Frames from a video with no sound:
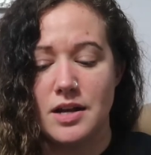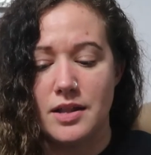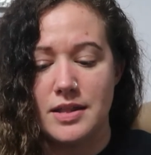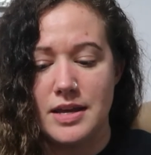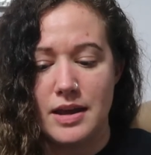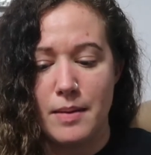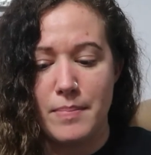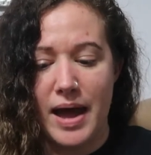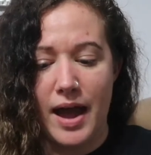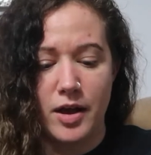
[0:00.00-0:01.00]
on the
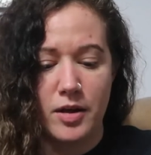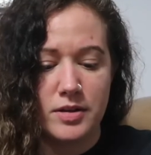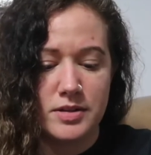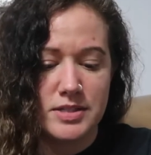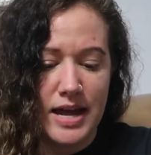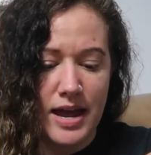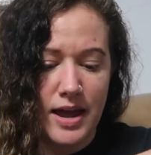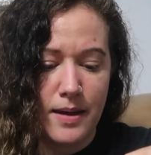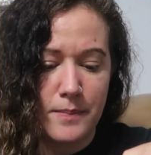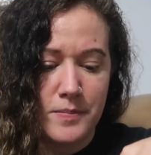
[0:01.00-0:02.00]
back
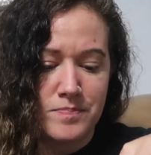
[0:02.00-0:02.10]
tab,